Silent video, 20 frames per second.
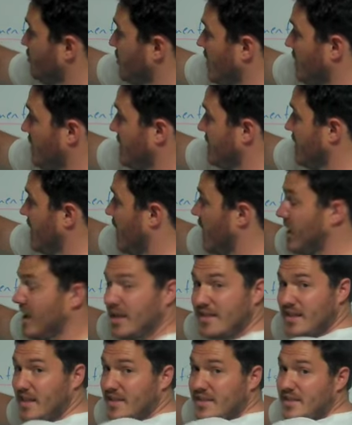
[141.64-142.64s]
drop the da,
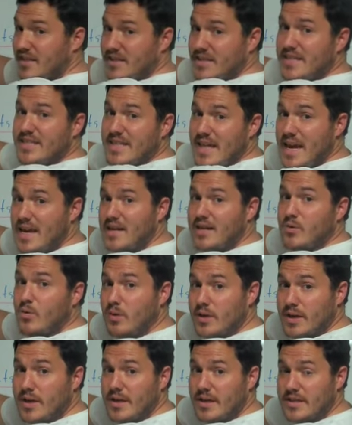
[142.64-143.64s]
and that's just exactly
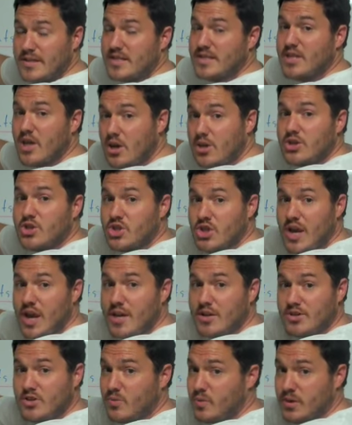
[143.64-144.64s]
what it is. It's
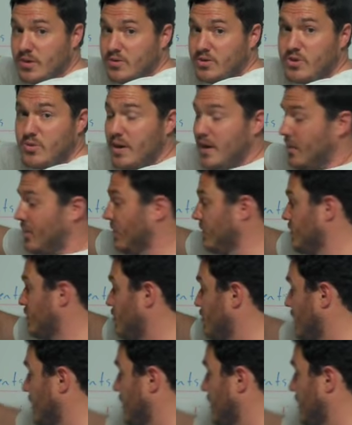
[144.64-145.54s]
unchanged. We don't do anything to